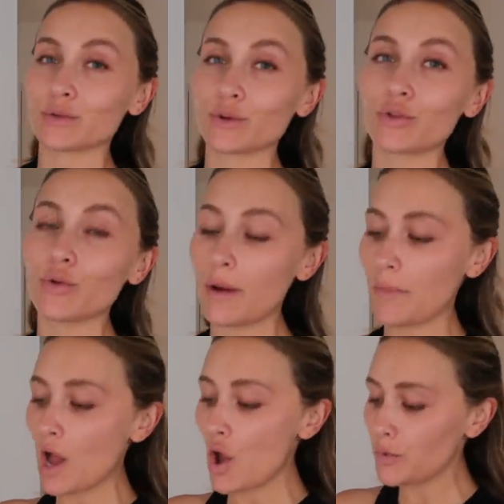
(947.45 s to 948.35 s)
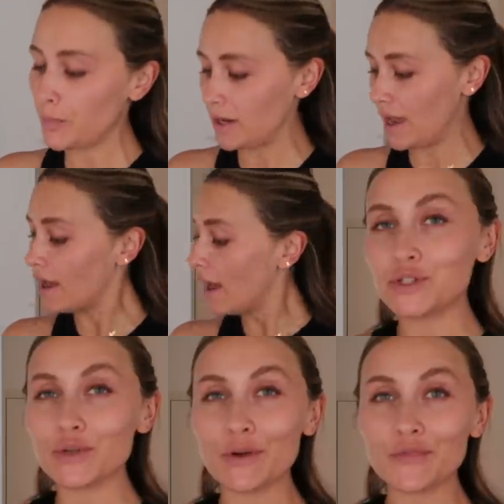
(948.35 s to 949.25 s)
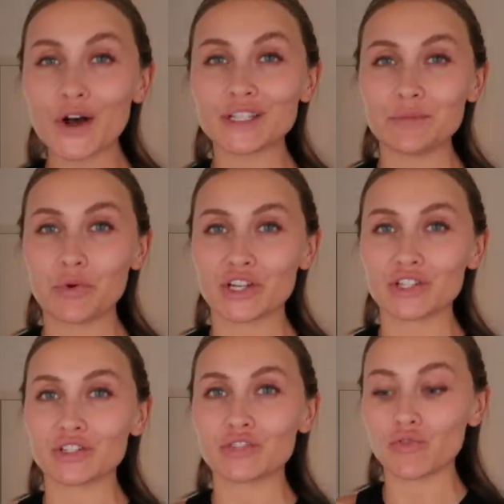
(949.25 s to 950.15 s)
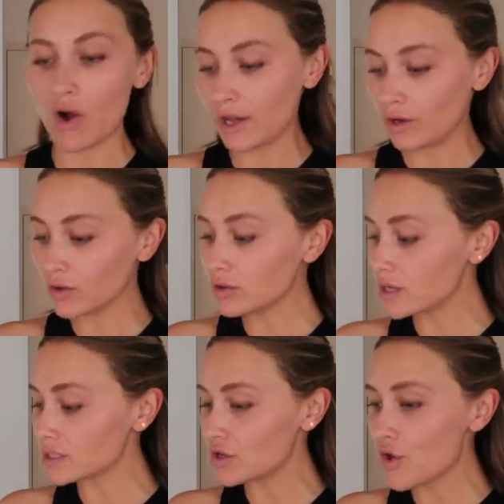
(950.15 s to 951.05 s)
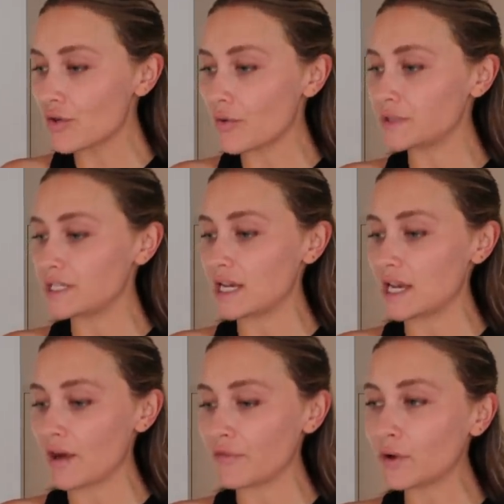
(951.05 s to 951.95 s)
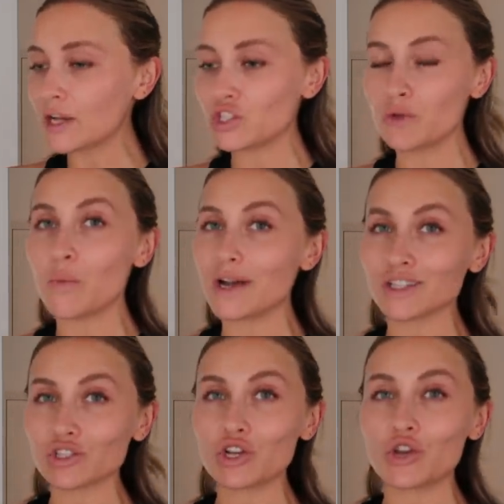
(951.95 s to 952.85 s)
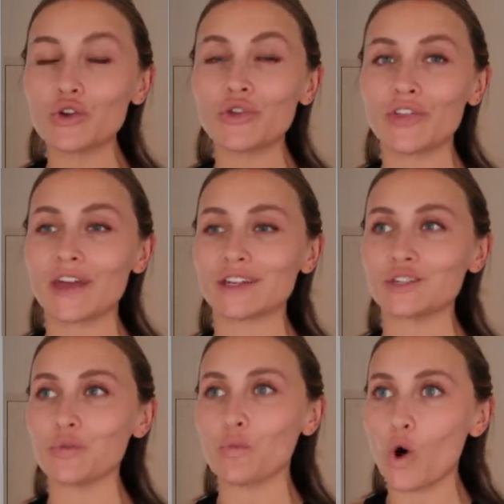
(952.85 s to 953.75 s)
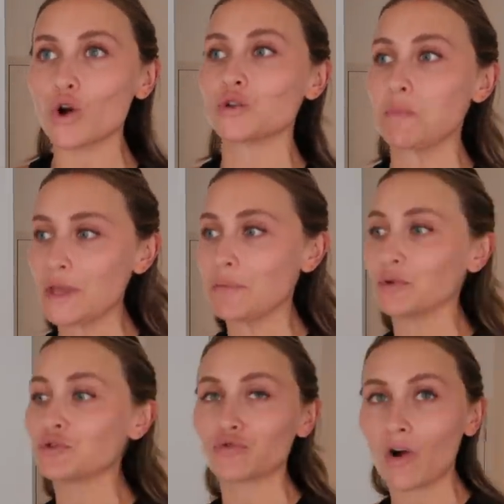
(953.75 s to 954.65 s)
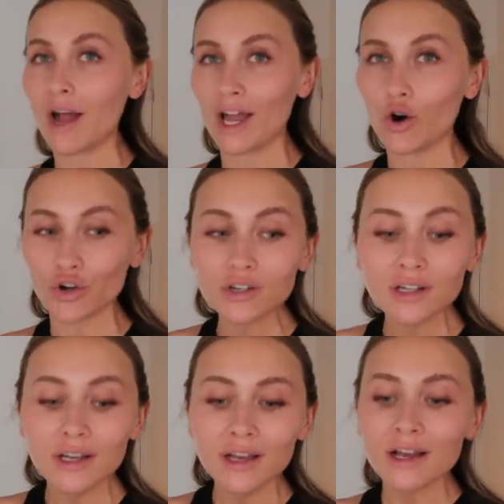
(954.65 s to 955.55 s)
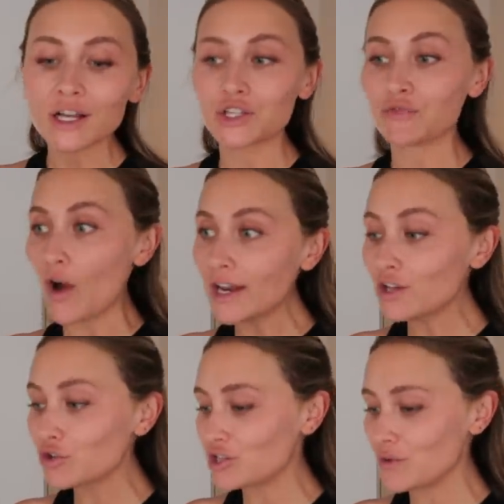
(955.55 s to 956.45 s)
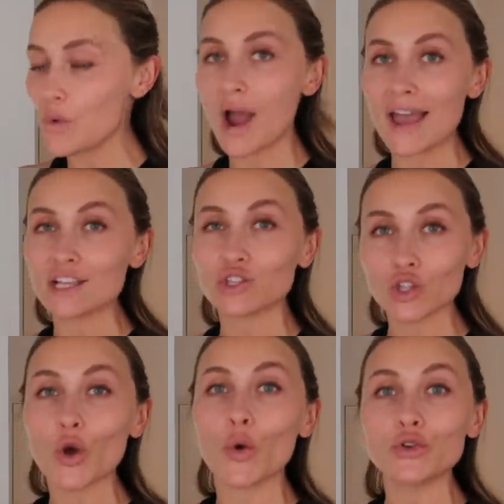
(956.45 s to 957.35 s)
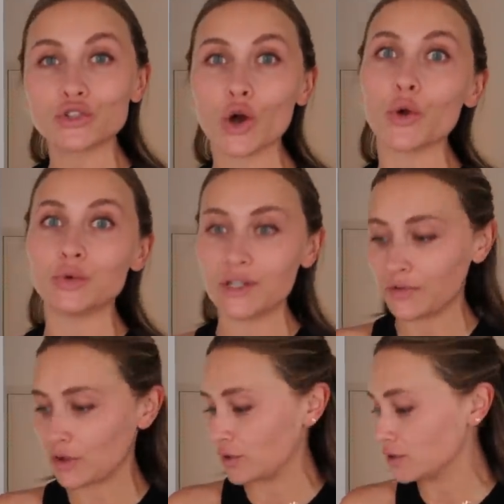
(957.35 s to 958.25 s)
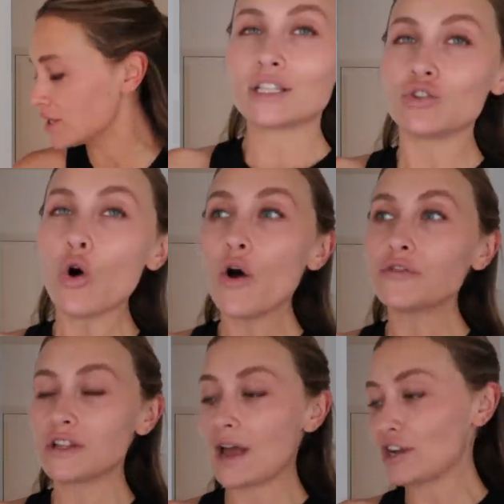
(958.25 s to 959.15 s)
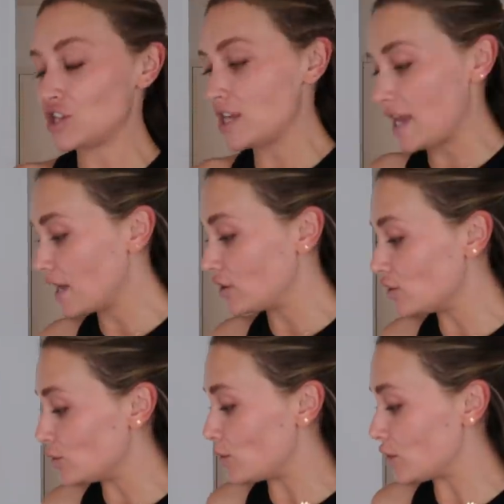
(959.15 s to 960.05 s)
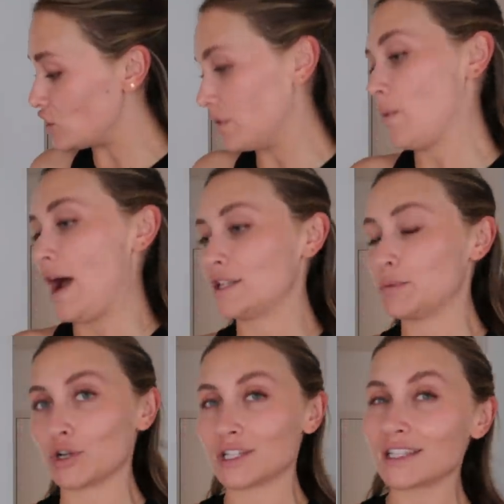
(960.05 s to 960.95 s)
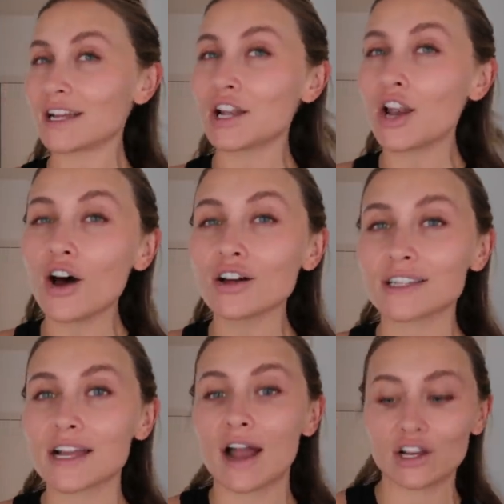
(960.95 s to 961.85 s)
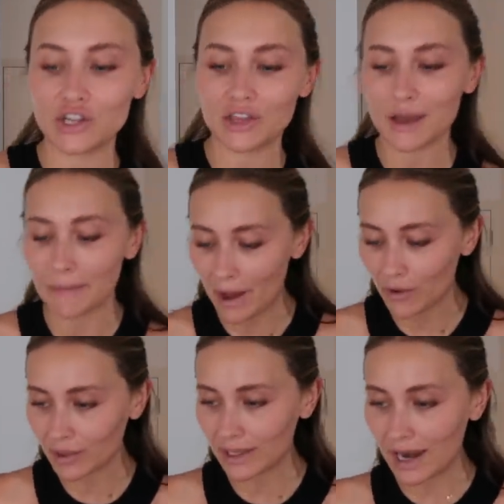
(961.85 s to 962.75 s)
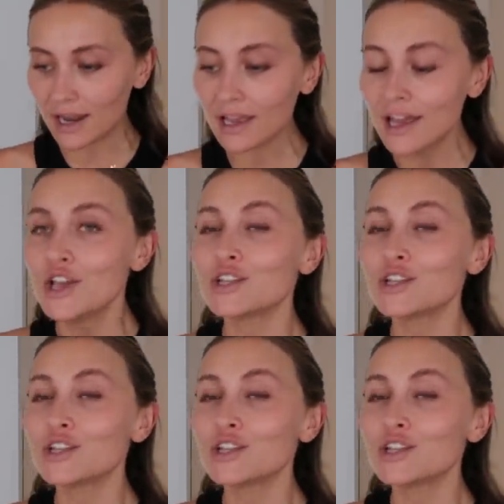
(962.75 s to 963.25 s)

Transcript: So I thought I might open it and do a first impressions try on, because I know that obviously I feel like gym wear is such a good thing to watch people try on, because finding good gym wear is so, so difficult. It's not often that I actually get new gym wear, to be honest. It's like the last thing I actually think about getting.